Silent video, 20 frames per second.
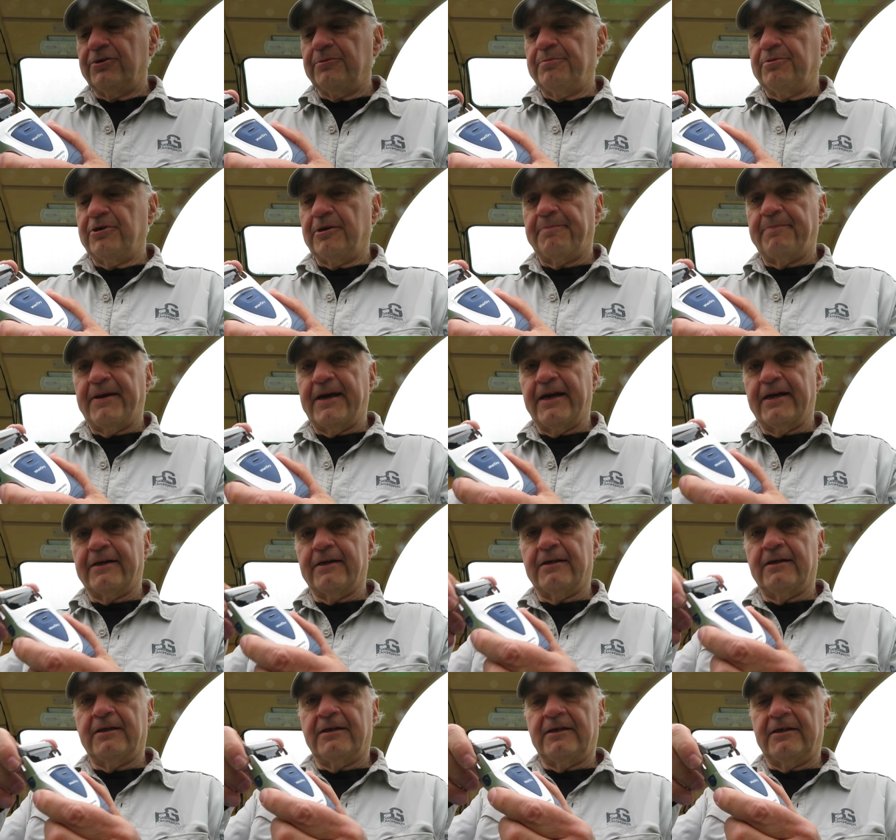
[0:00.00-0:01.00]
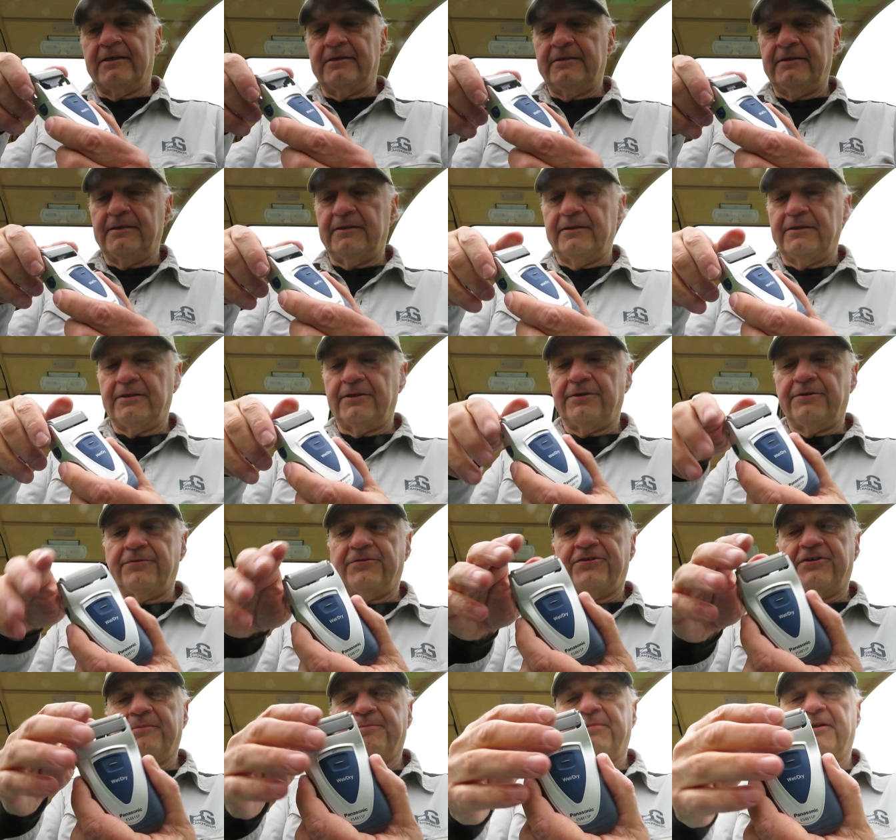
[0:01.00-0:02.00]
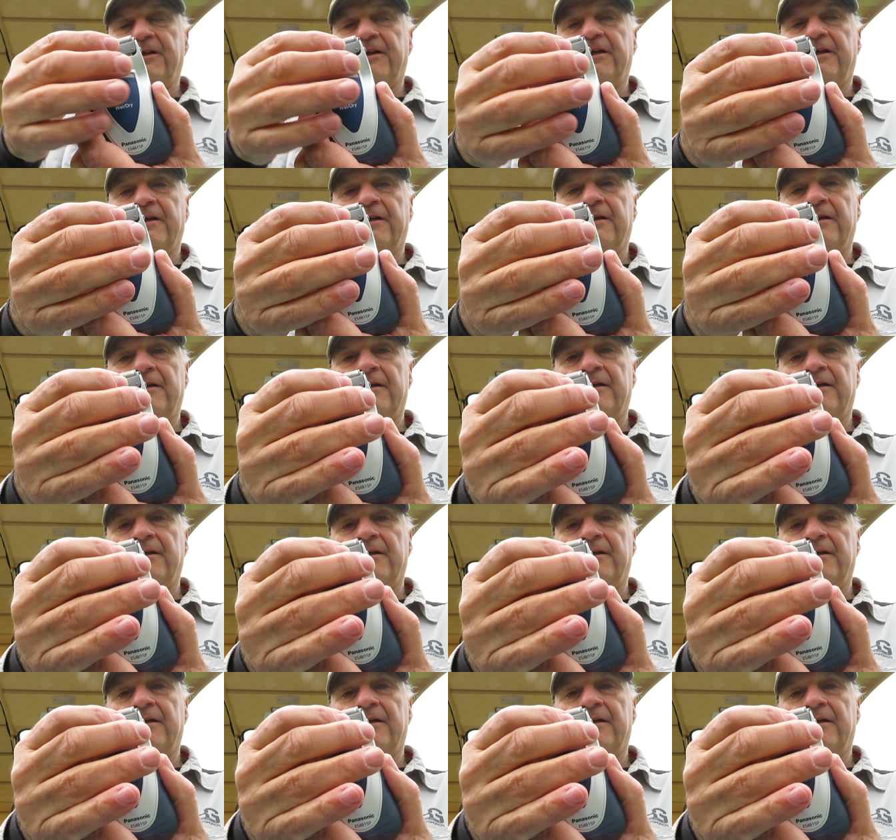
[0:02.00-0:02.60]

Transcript: to put it back on, you simply